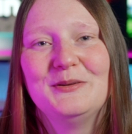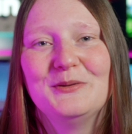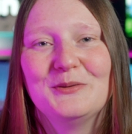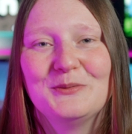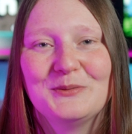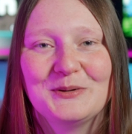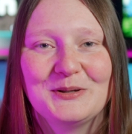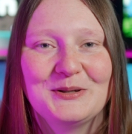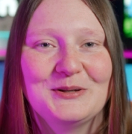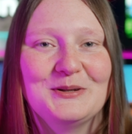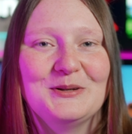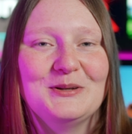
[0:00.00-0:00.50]
in the
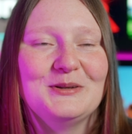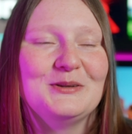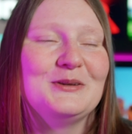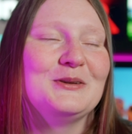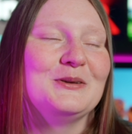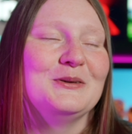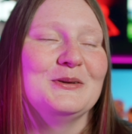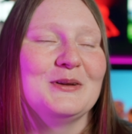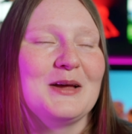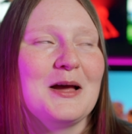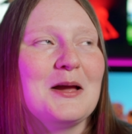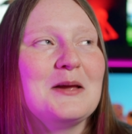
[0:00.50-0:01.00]
world
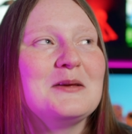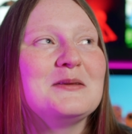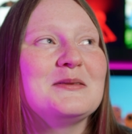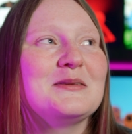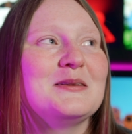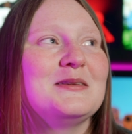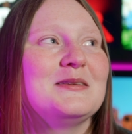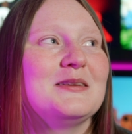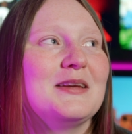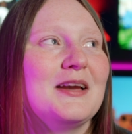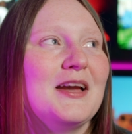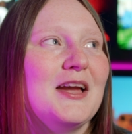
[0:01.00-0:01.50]
who likes
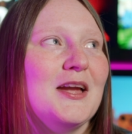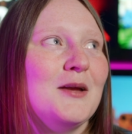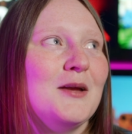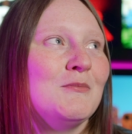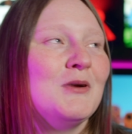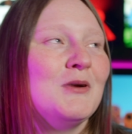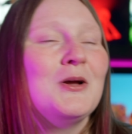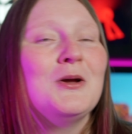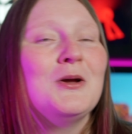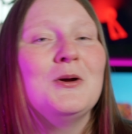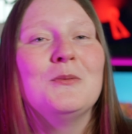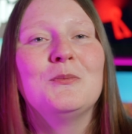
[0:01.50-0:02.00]
this
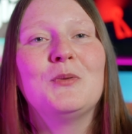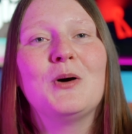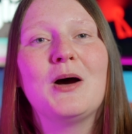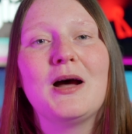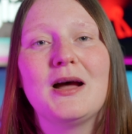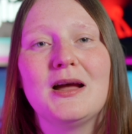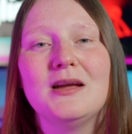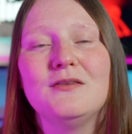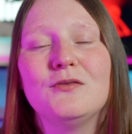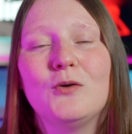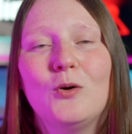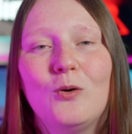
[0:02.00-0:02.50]
game, but
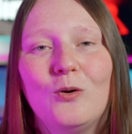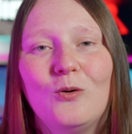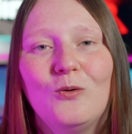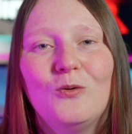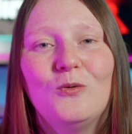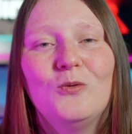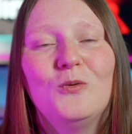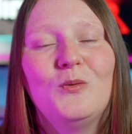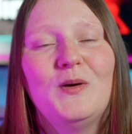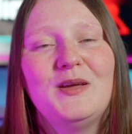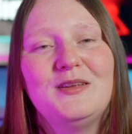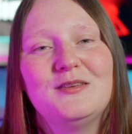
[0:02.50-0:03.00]
I've
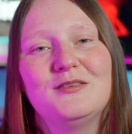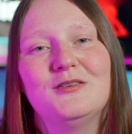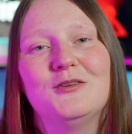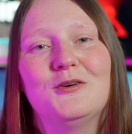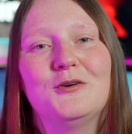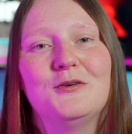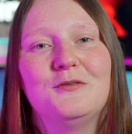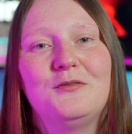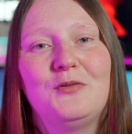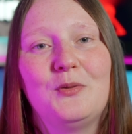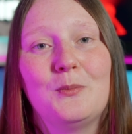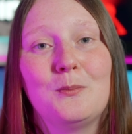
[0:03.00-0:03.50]
always
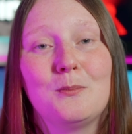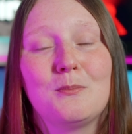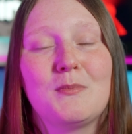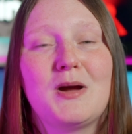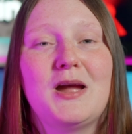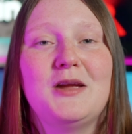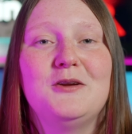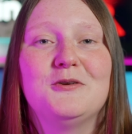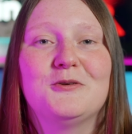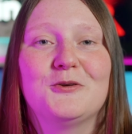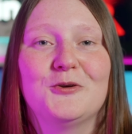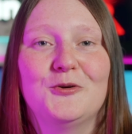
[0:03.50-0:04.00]
loved the
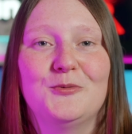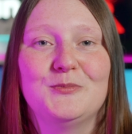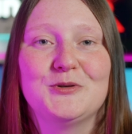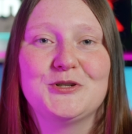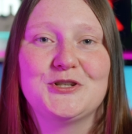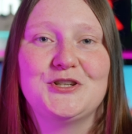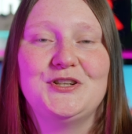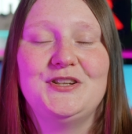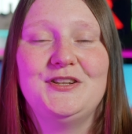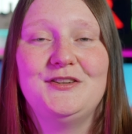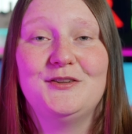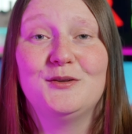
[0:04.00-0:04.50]
Micro
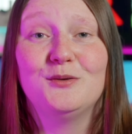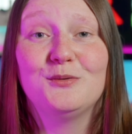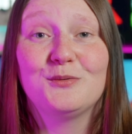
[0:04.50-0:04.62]
Machines